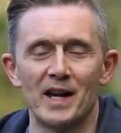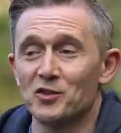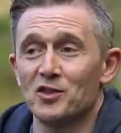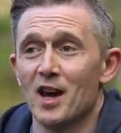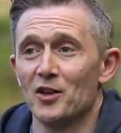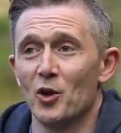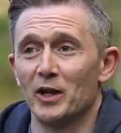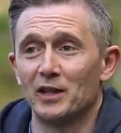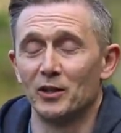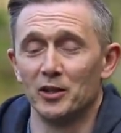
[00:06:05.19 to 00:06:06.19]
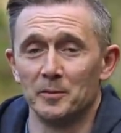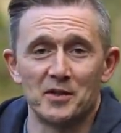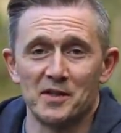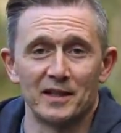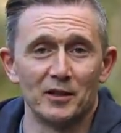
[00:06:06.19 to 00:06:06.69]
I just can't not include it
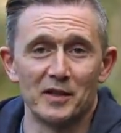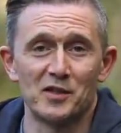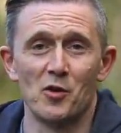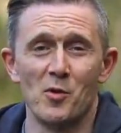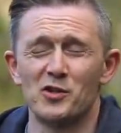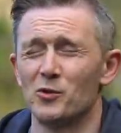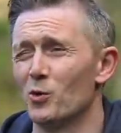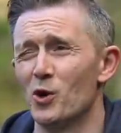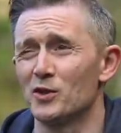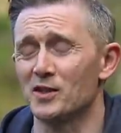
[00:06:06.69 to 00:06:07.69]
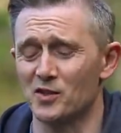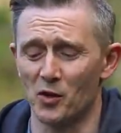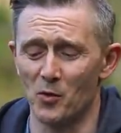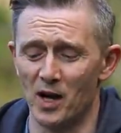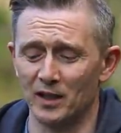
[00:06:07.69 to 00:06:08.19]
because I love it so much. It works
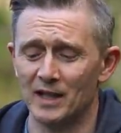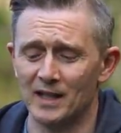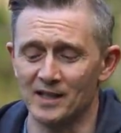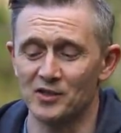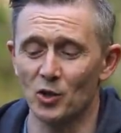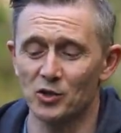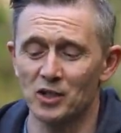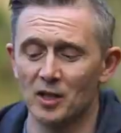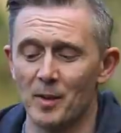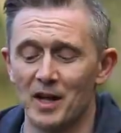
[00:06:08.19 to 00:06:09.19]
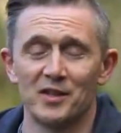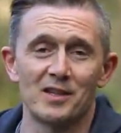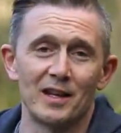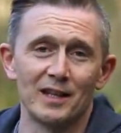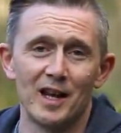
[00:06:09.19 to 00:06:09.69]
so well. It's Dolce &
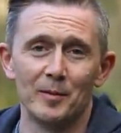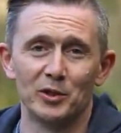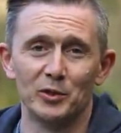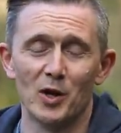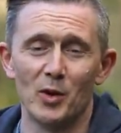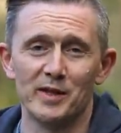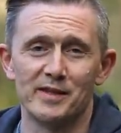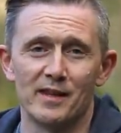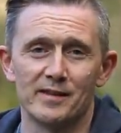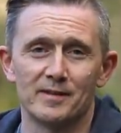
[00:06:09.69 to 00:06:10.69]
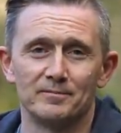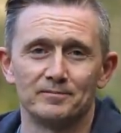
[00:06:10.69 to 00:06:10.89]
Gabbana's Light Blue Eau Intense.